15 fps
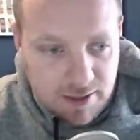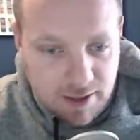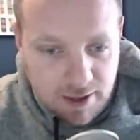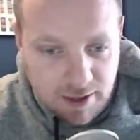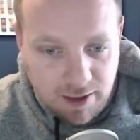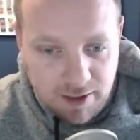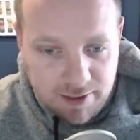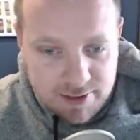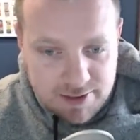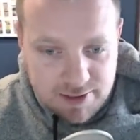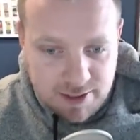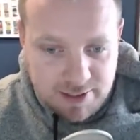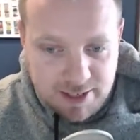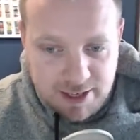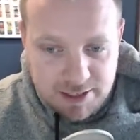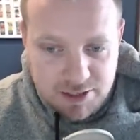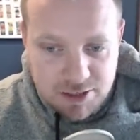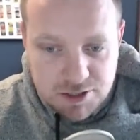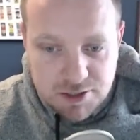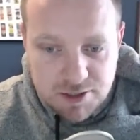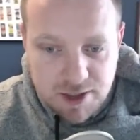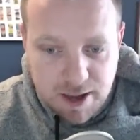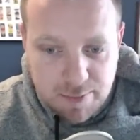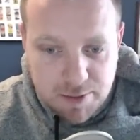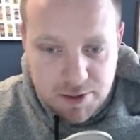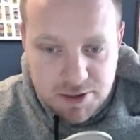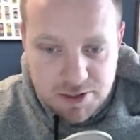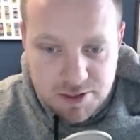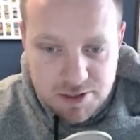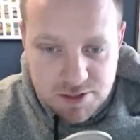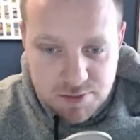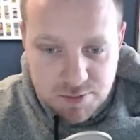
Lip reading: It's attached to that person's